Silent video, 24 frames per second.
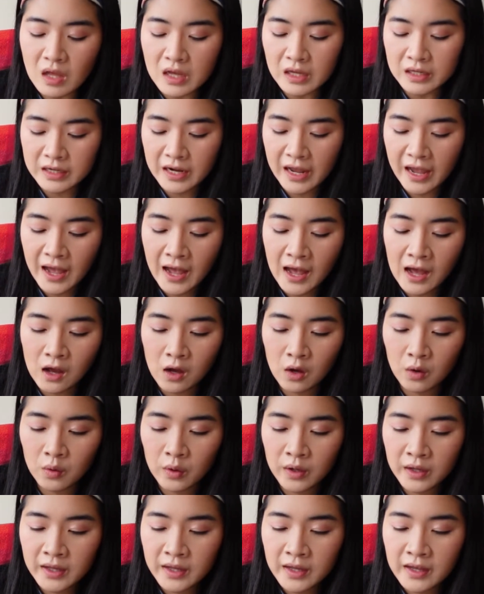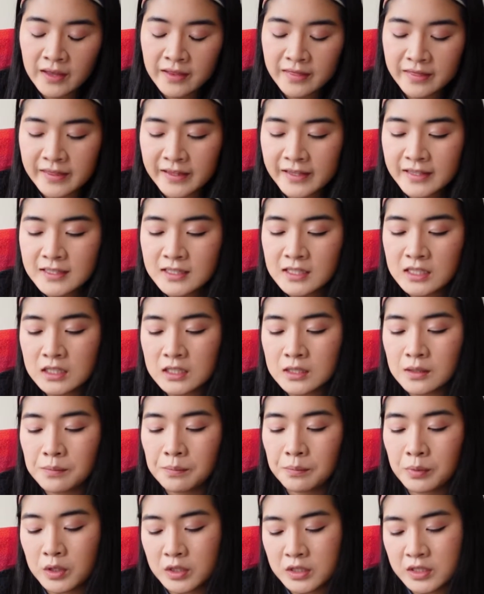Now,
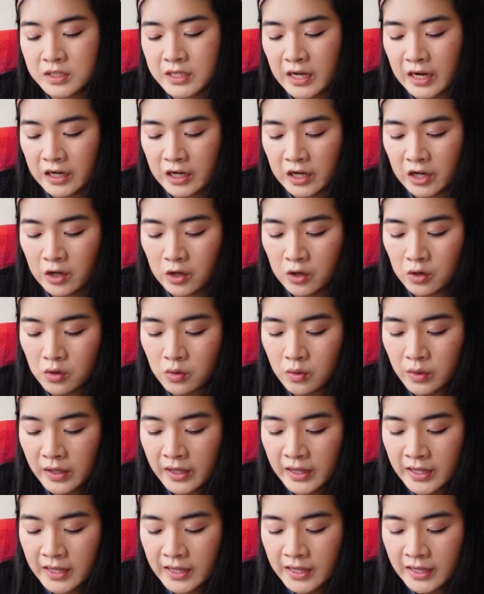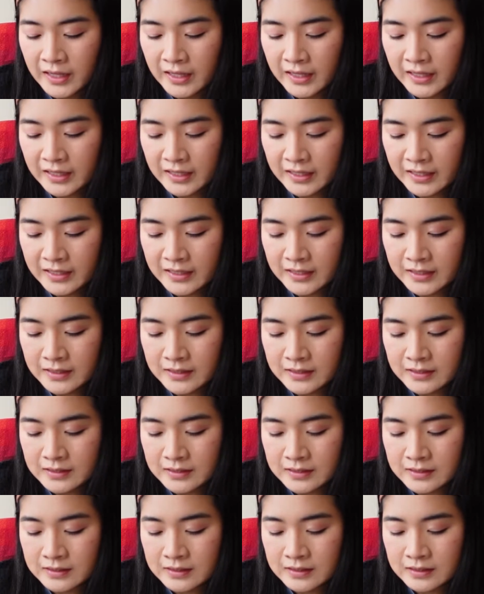this Prosecco
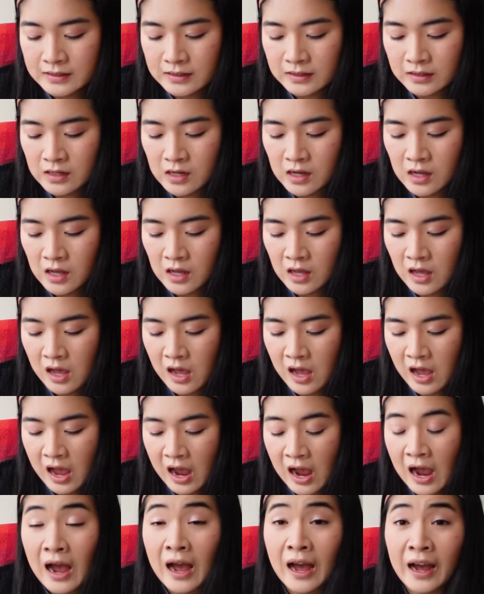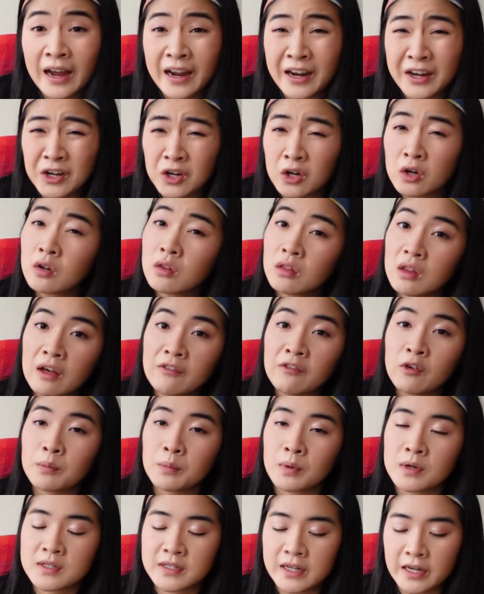is a higher level
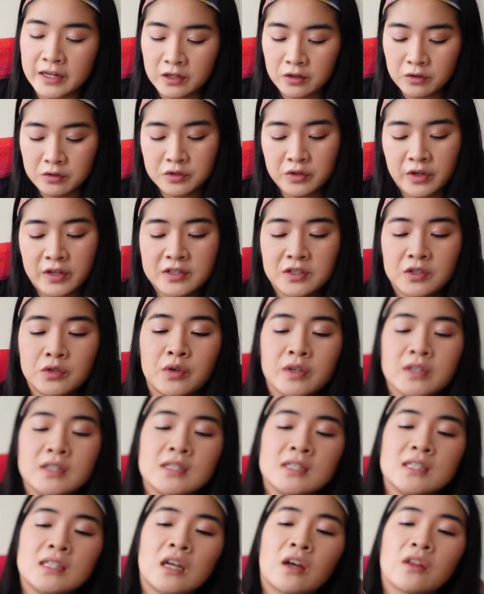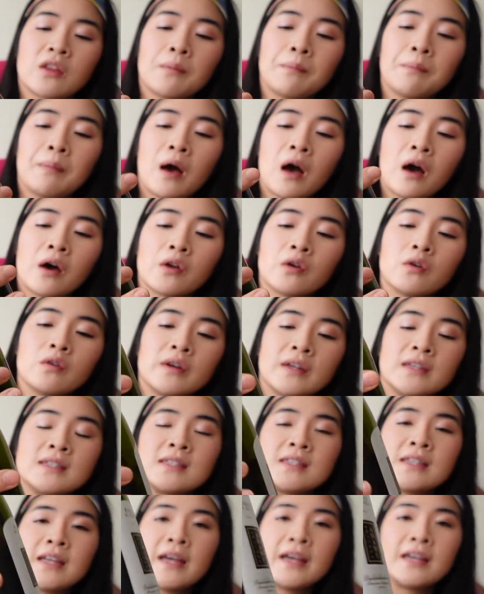Prosecco. So as you can see on the bottle,
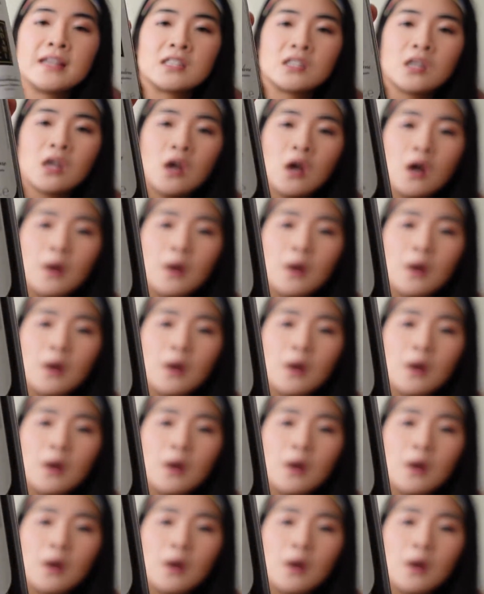it says